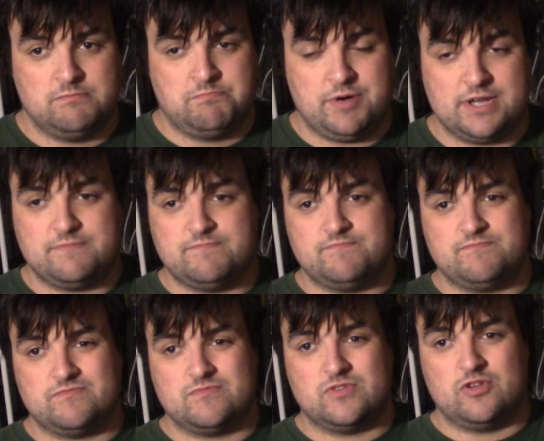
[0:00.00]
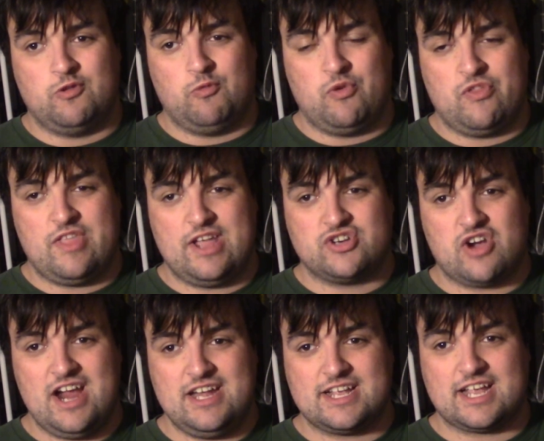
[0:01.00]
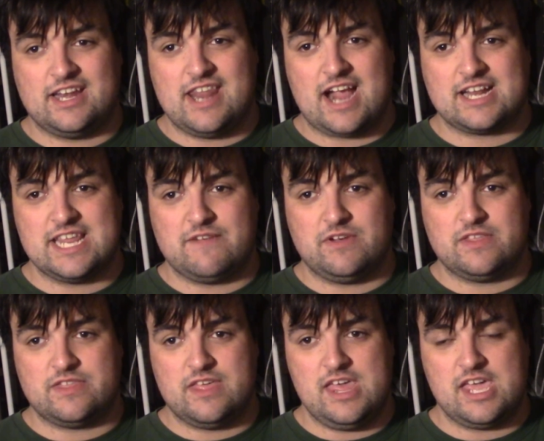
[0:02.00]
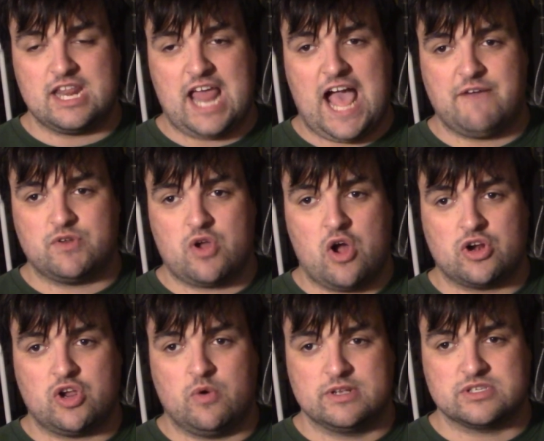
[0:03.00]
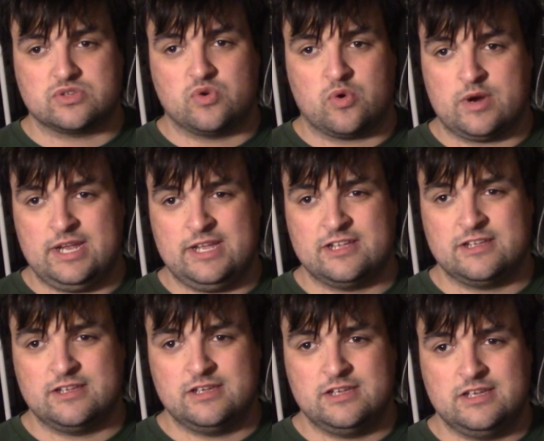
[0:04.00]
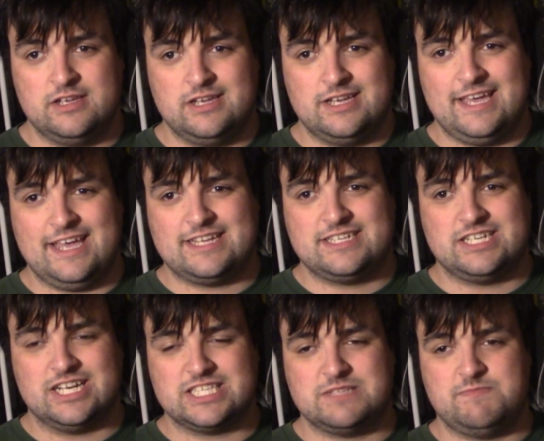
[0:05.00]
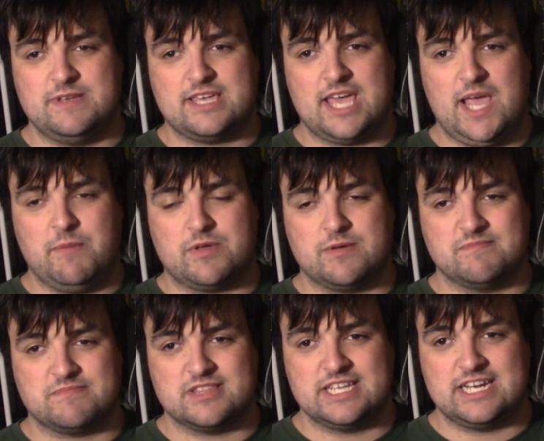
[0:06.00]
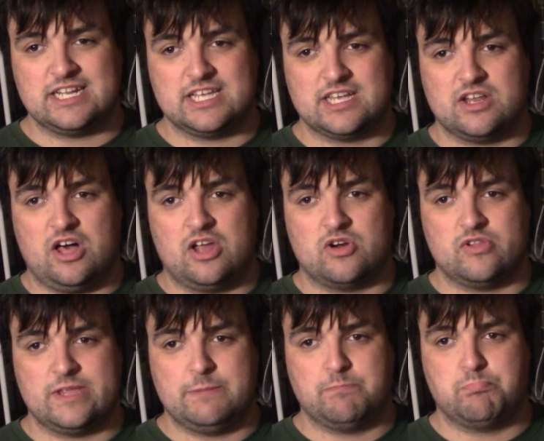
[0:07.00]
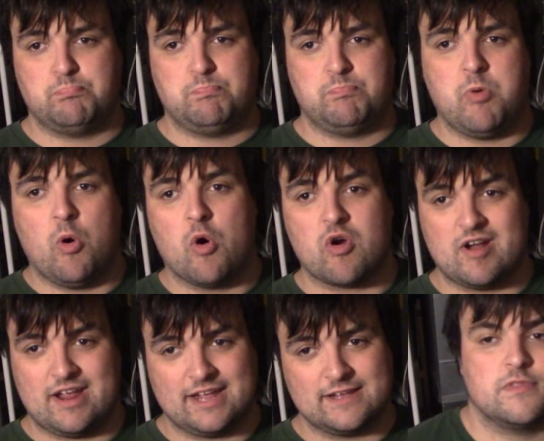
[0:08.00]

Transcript: But when they tried to connect everything and have an ongoing story, it just became completely and utterly boring.